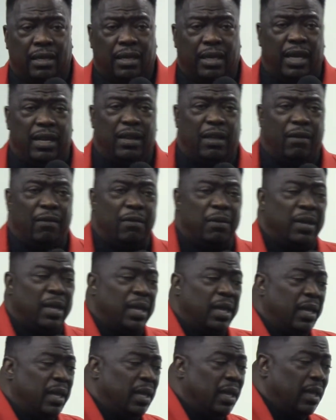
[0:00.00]
You know?
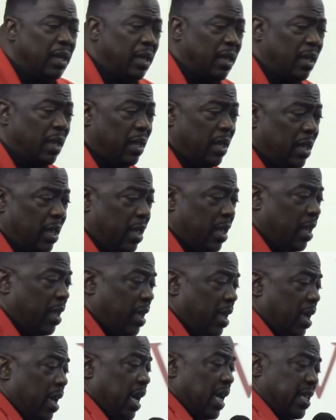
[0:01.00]

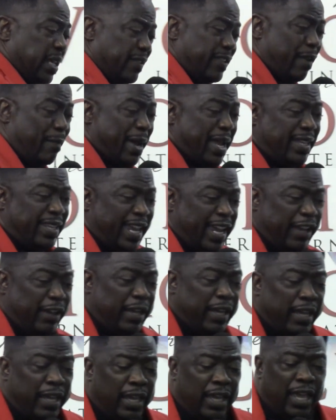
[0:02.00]
Sometimes I
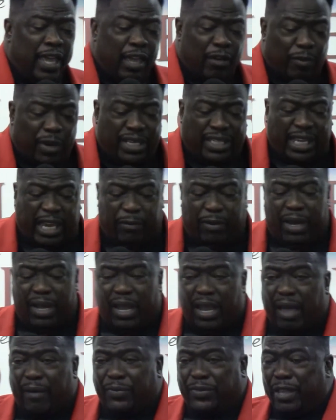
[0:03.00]
think we say we
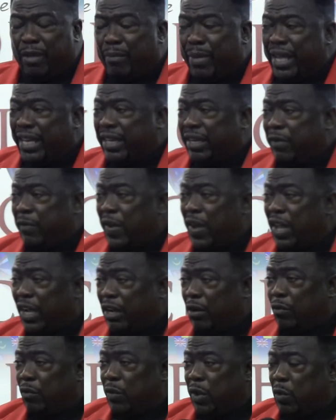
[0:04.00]
love somebody and we
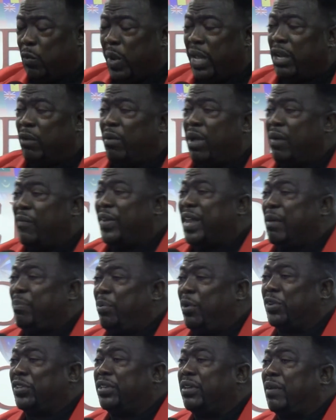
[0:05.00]
look we wait around for that
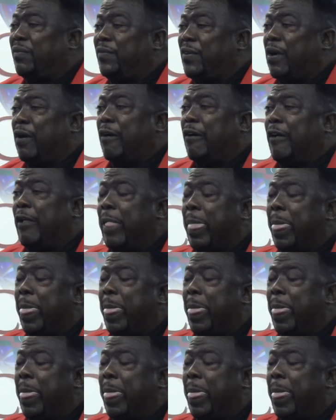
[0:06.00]
person to fall.